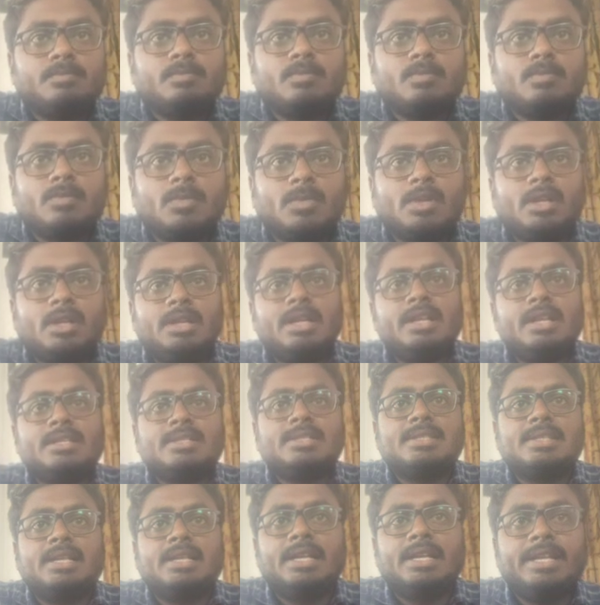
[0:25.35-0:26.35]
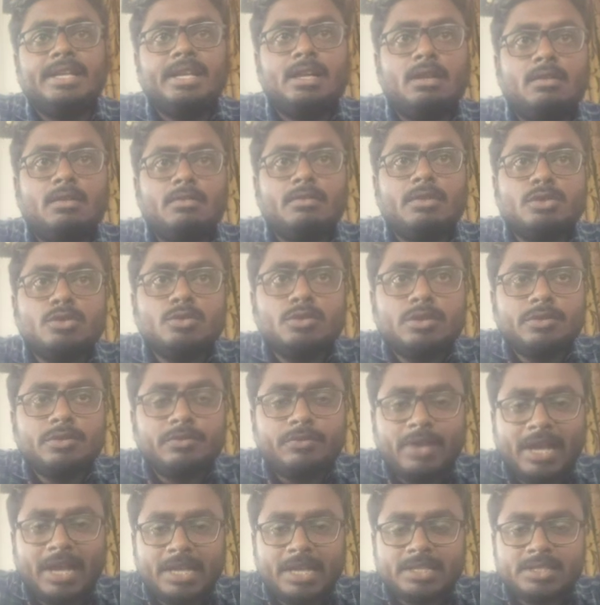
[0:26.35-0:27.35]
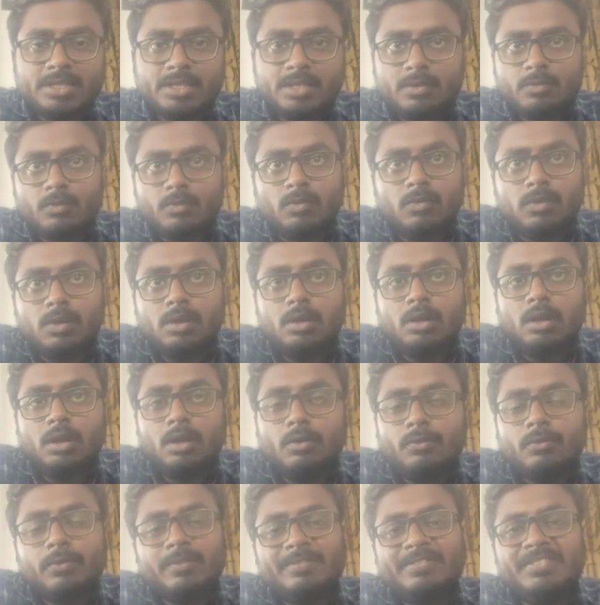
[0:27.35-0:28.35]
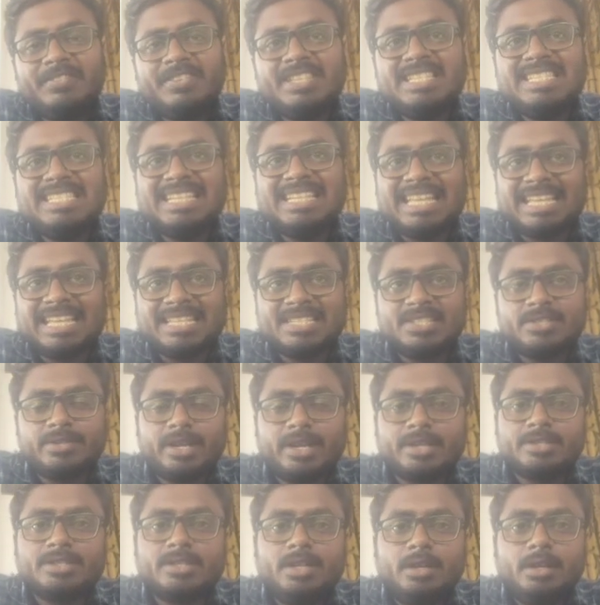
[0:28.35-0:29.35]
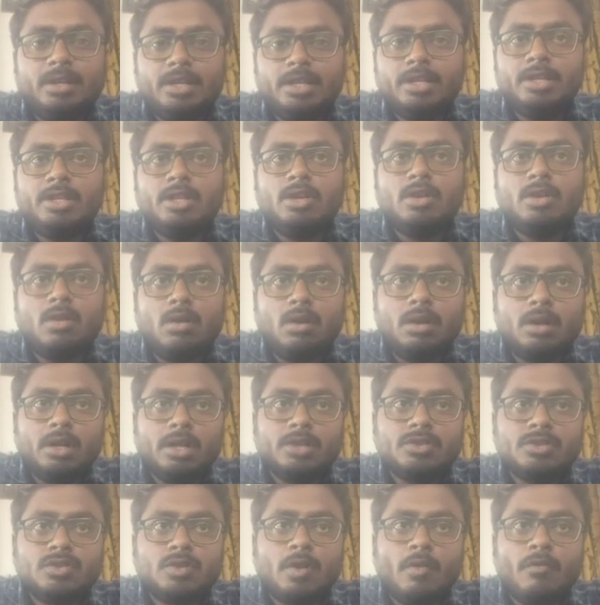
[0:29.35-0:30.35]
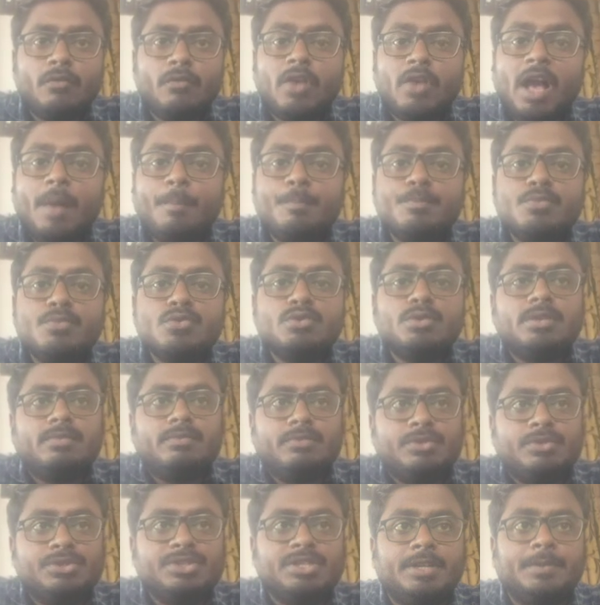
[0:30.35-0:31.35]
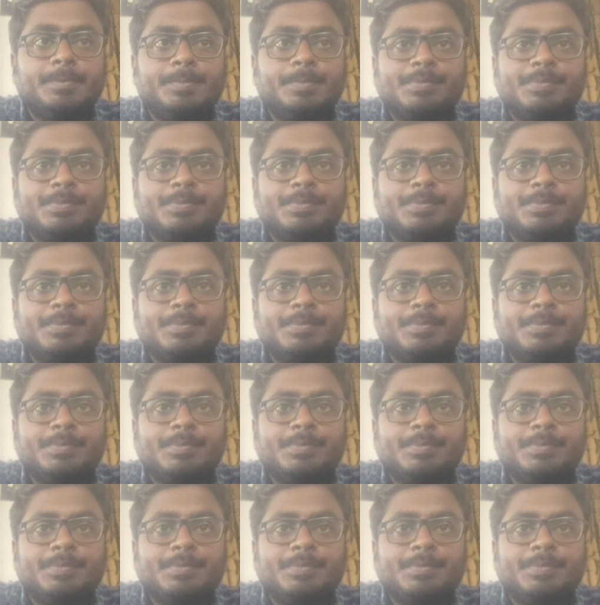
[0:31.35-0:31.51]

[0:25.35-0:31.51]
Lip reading: Let's delve into the fascinating world of feature extraction in the context of computer vision.